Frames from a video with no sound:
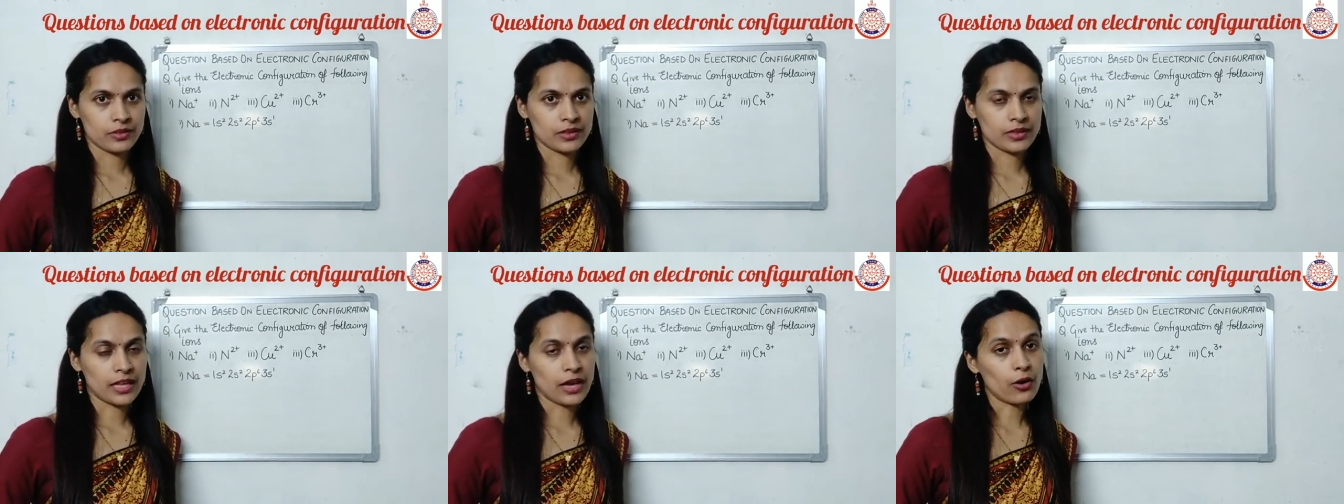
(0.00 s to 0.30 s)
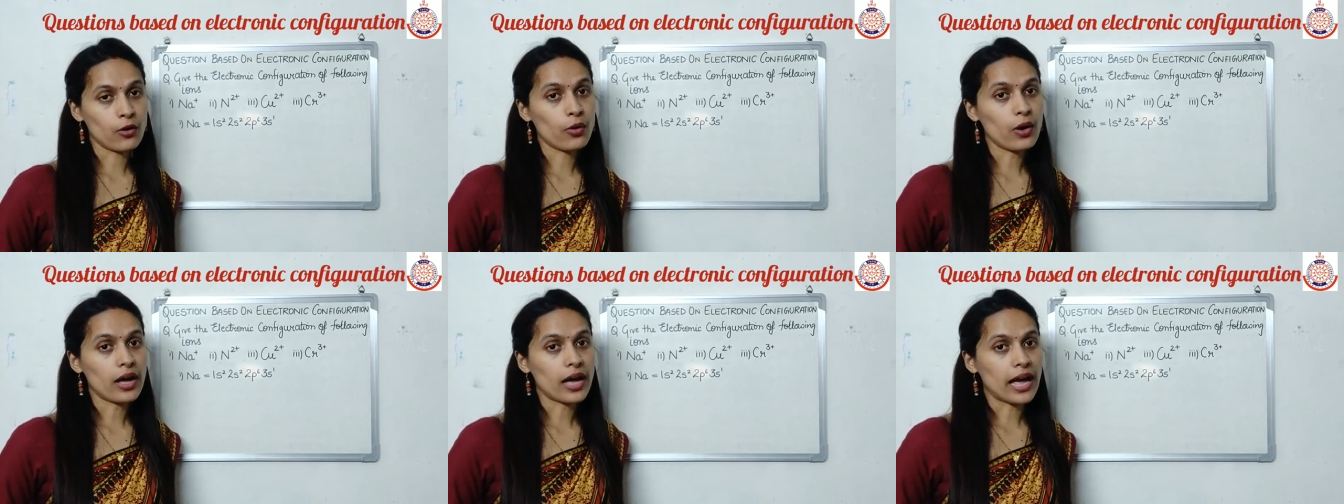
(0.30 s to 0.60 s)

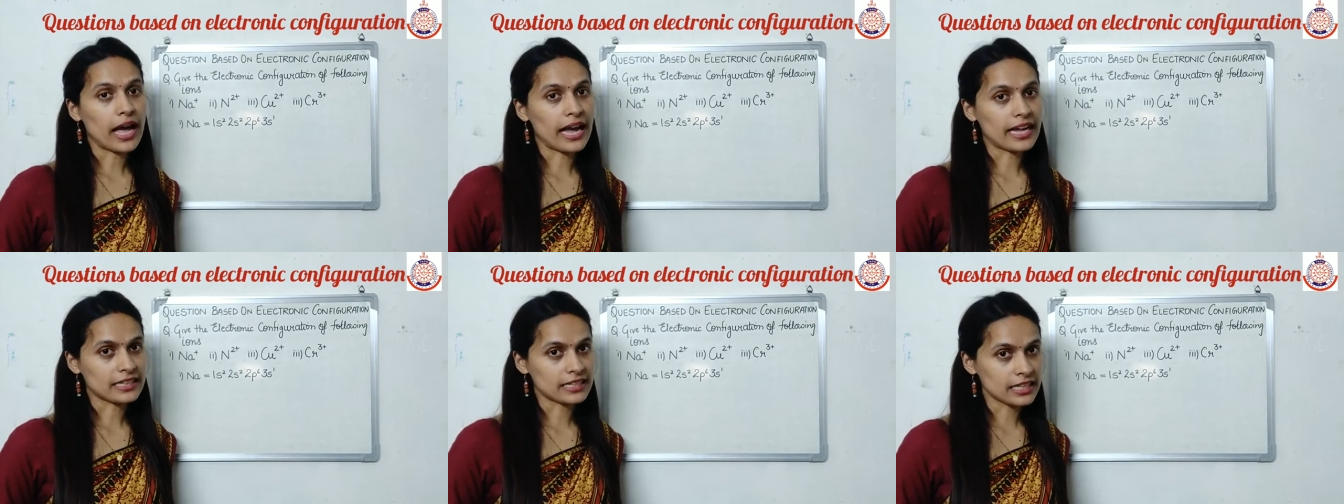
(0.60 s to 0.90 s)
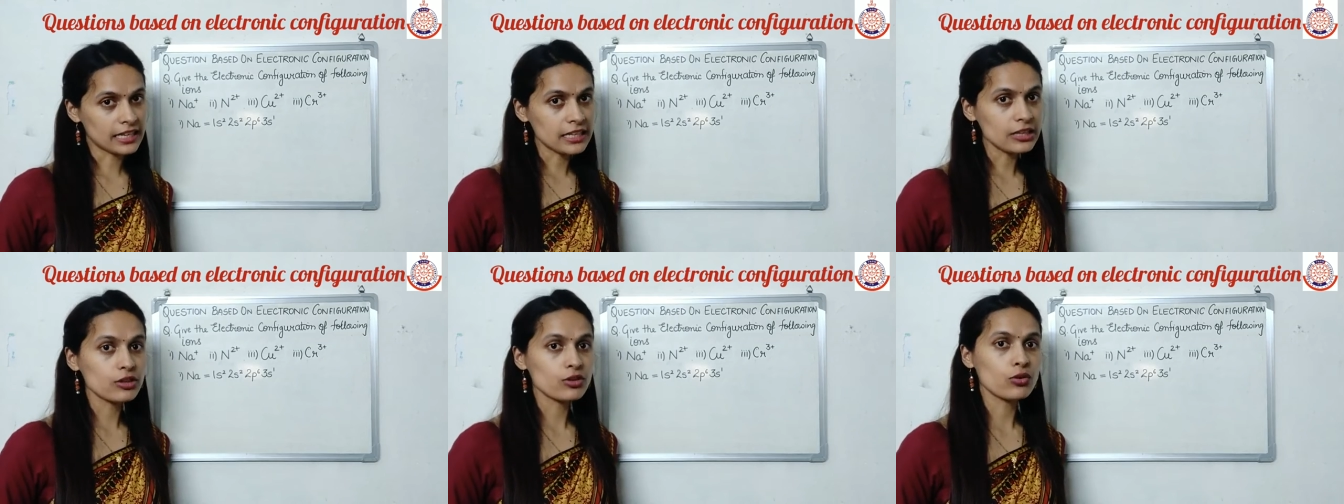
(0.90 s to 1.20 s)
Now I
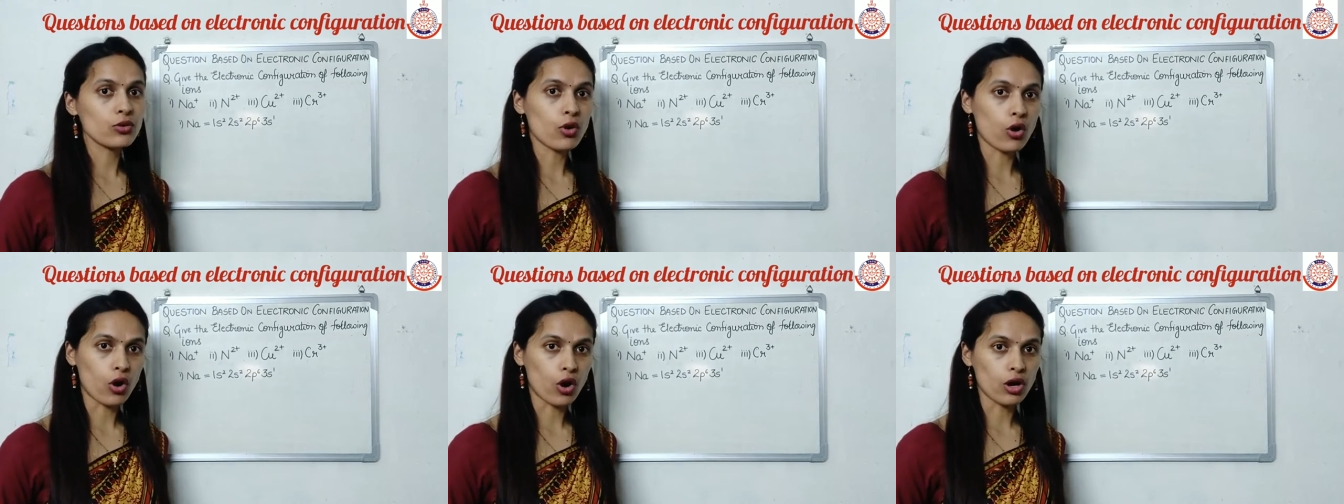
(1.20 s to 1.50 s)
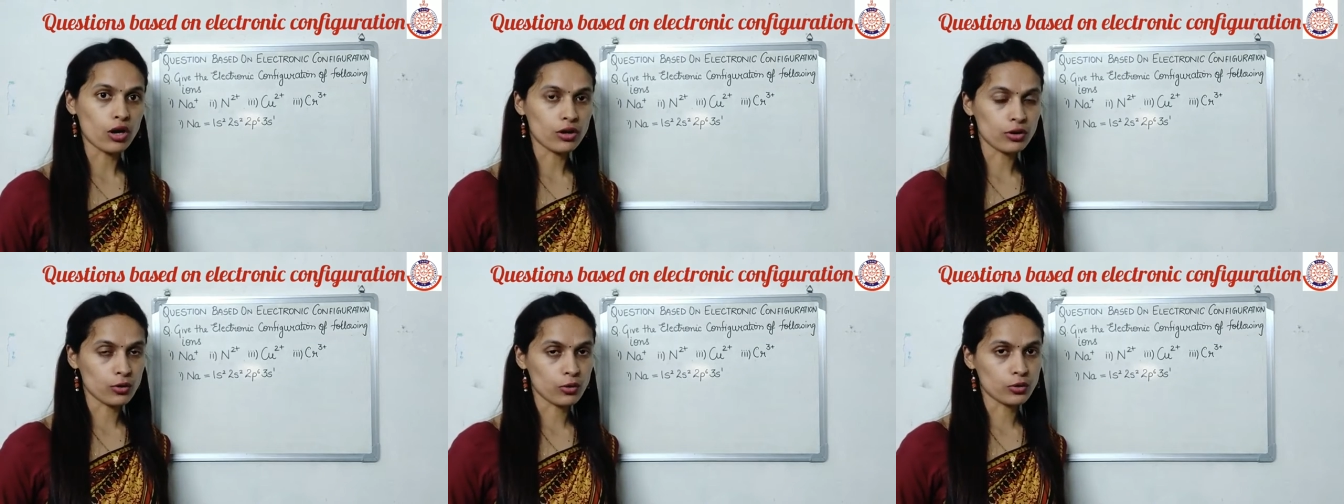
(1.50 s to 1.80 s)
think you
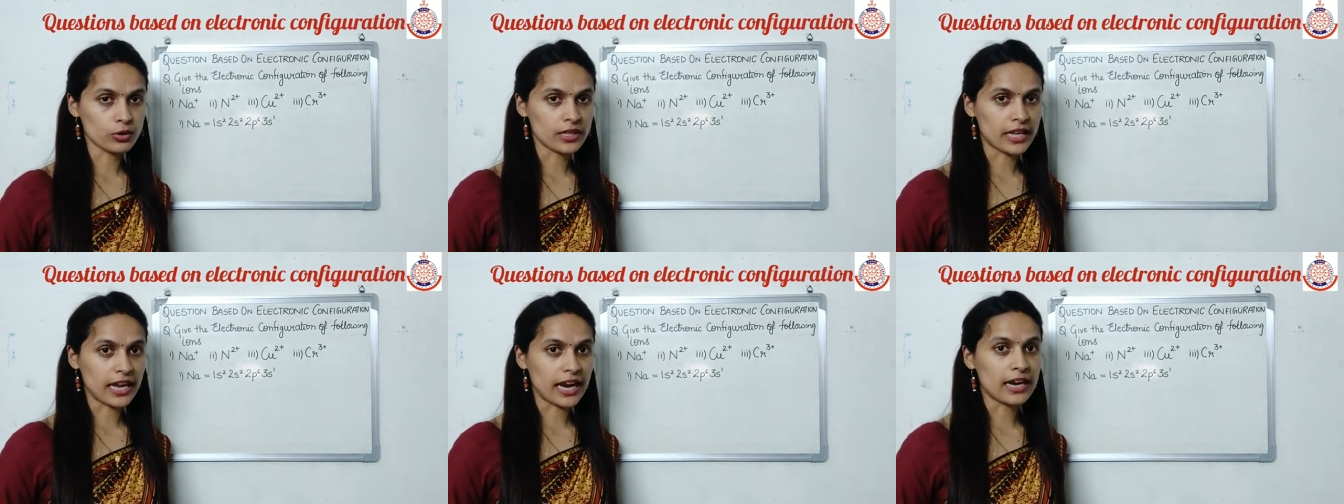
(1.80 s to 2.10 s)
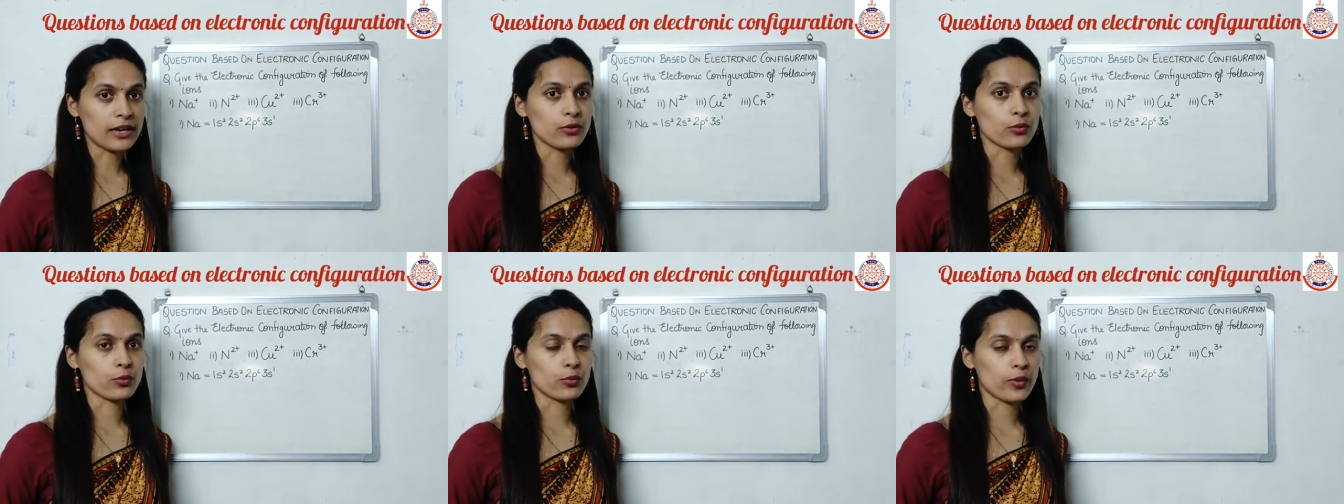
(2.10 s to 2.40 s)
all know that